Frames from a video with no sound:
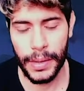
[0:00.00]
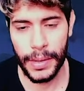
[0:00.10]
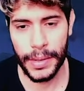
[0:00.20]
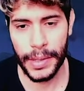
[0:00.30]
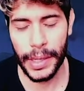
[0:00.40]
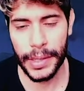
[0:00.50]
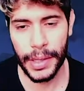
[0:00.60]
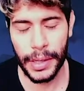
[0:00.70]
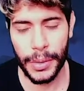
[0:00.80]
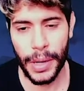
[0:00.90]
things
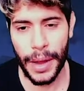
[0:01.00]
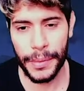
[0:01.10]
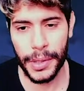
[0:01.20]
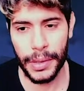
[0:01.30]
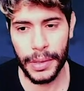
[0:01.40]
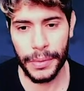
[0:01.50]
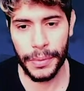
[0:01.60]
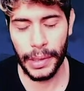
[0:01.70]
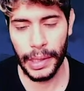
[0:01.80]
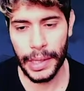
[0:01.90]
I could have done
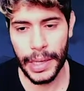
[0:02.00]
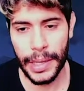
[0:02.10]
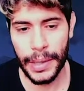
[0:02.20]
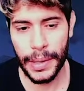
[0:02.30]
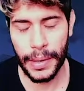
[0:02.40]
differently.